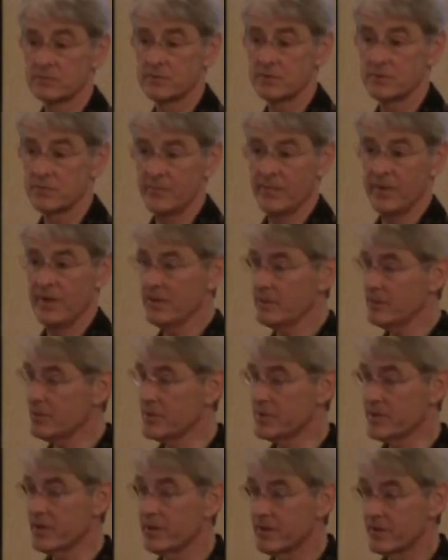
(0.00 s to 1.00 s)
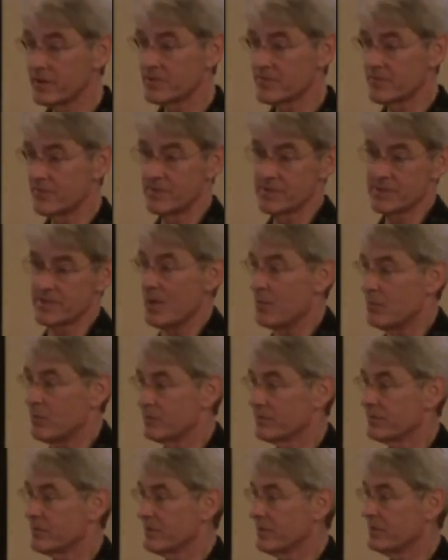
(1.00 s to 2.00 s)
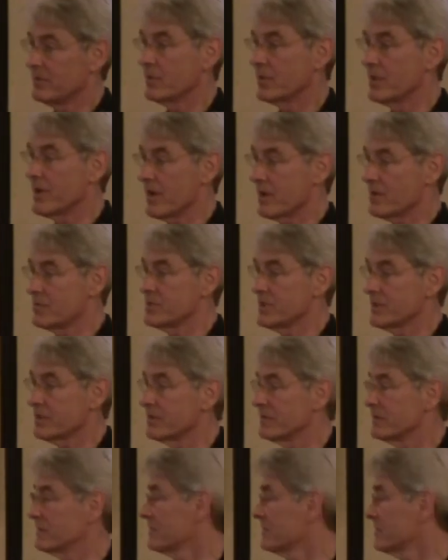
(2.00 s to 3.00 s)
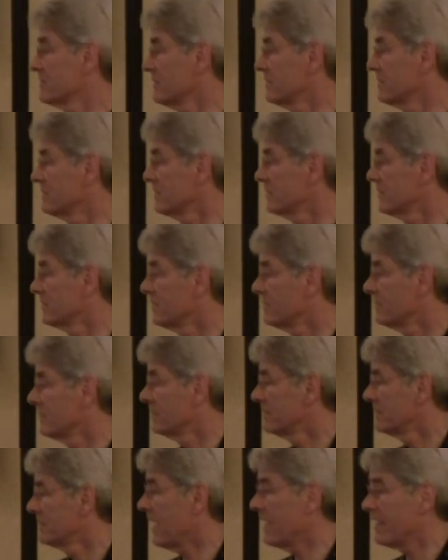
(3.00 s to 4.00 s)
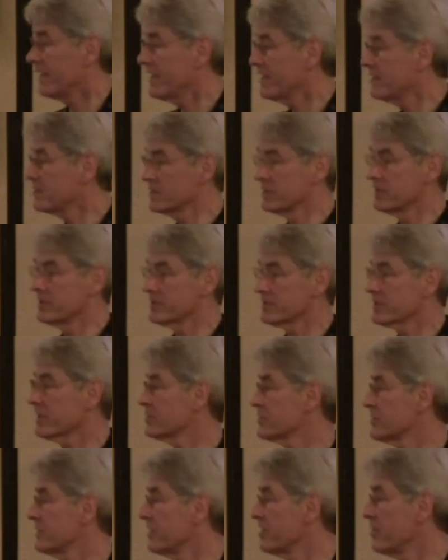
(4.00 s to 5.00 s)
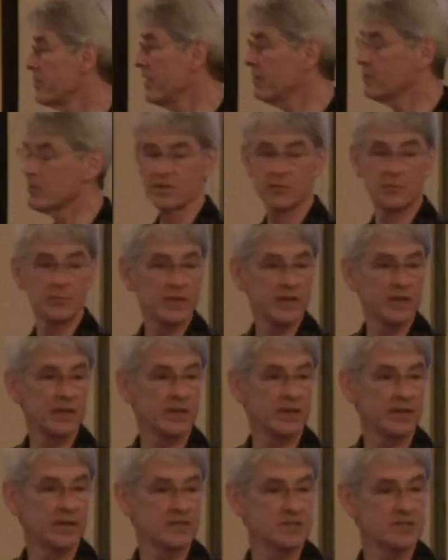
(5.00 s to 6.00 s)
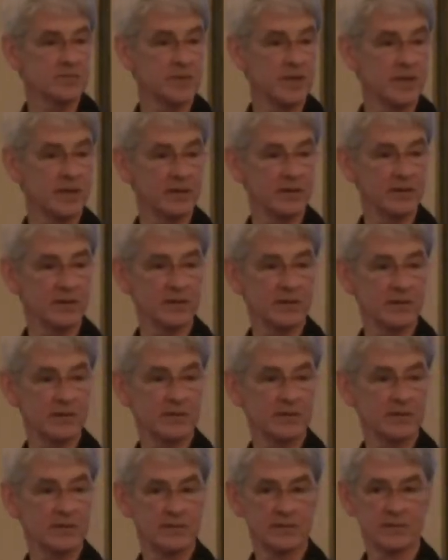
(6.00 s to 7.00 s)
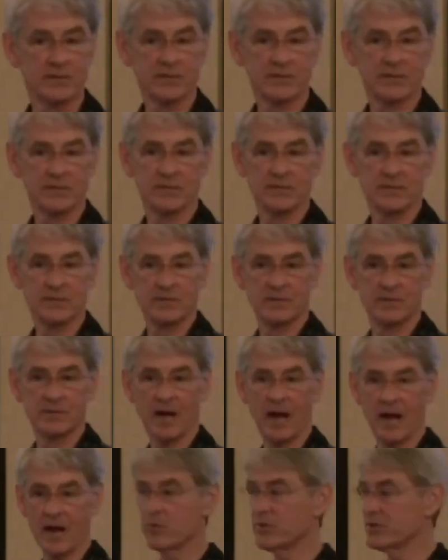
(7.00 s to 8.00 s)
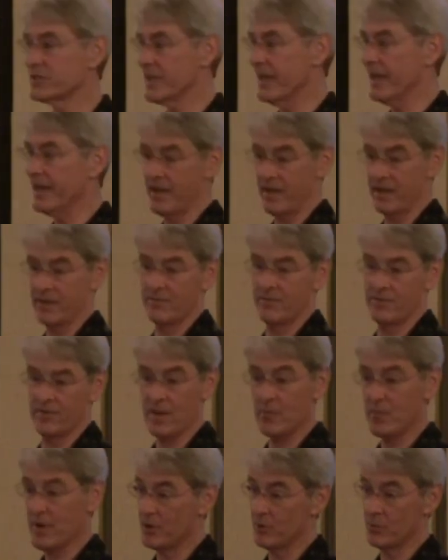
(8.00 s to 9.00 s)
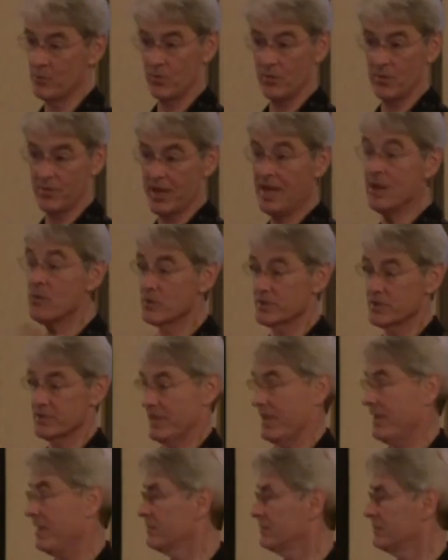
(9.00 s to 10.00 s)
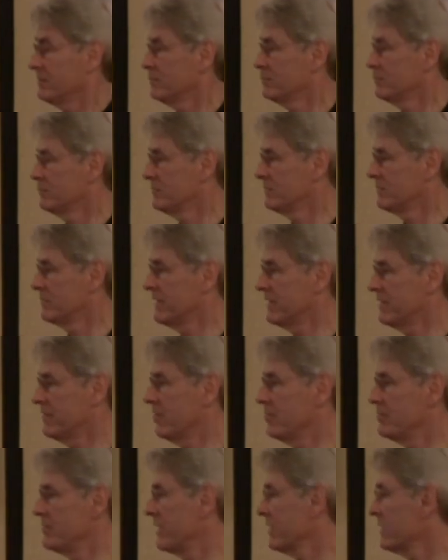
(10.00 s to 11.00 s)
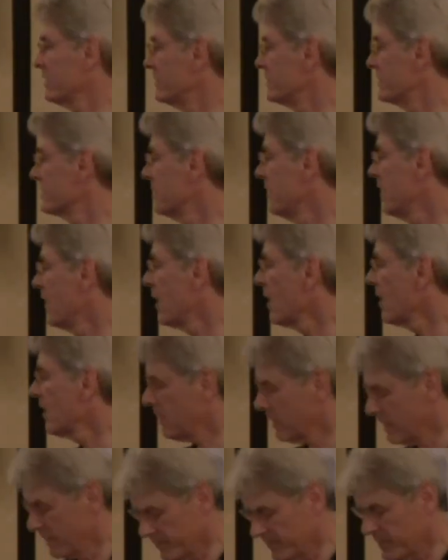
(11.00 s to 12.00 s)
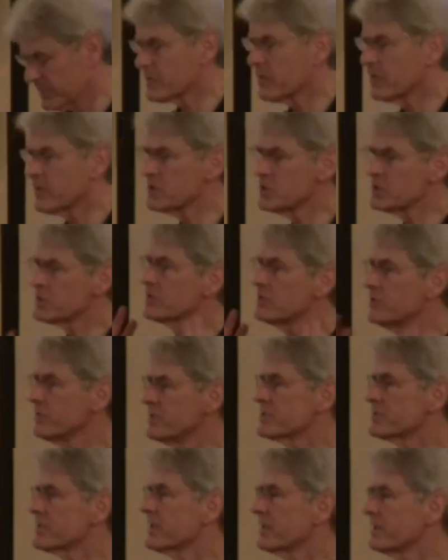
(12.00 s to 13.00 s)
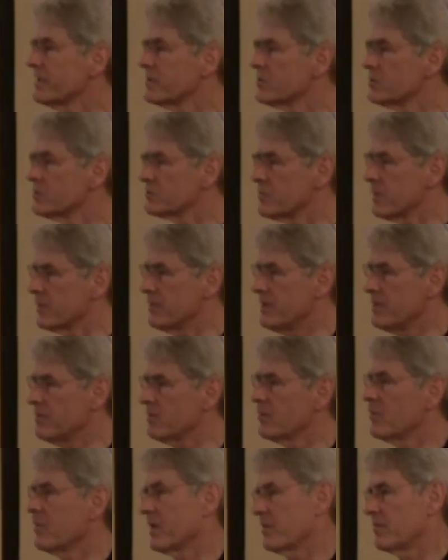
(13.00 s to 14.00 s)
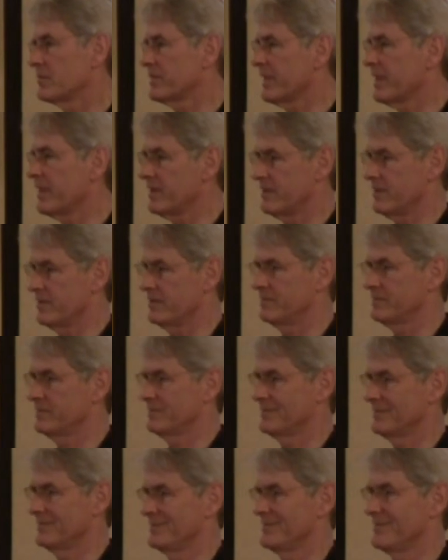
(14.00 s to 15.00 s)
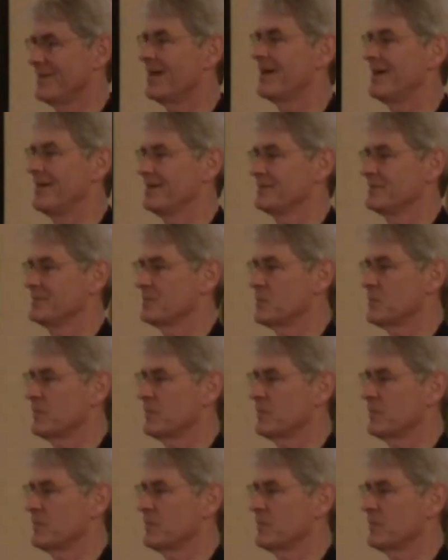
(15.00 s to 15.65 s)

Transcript: There are many libertarians, for example, who are not objectivists. I engage in discussion and debate with them, but that doesn't mean I would say, and for that matter, or they would say, that they're objectivists. Um, so they're just two distinct issues, but people run them together. All right.